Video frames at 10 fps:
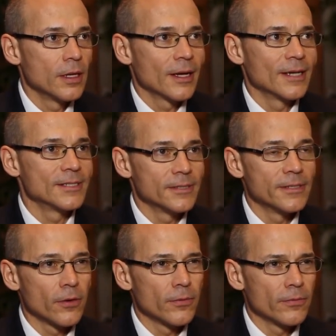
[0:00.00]
I send
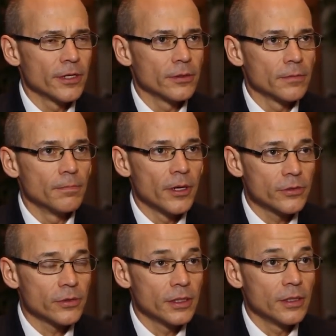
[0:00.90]
out regular
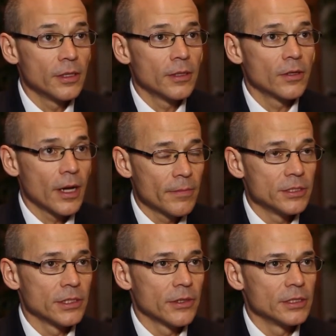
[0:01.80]
monthly
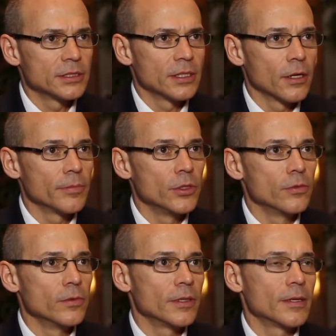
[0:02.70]
commentaries to help
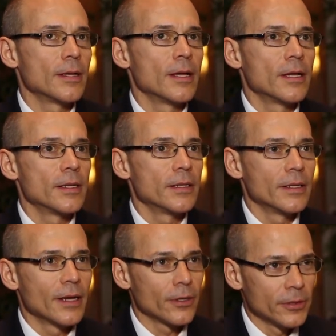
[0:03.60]
you
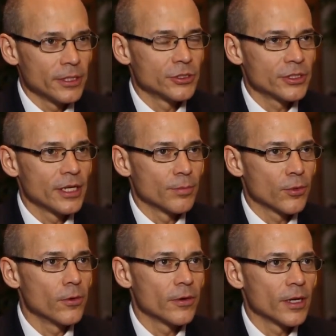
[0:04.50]
not only understand the
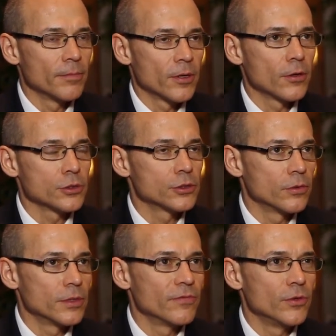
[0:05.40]
program but also
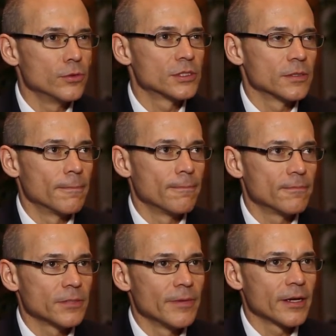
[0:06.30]
give you some,
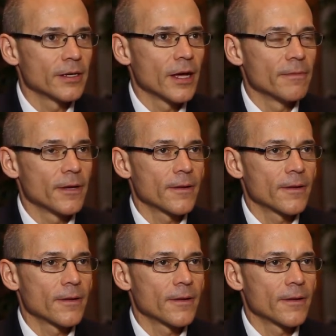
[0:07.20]
some economic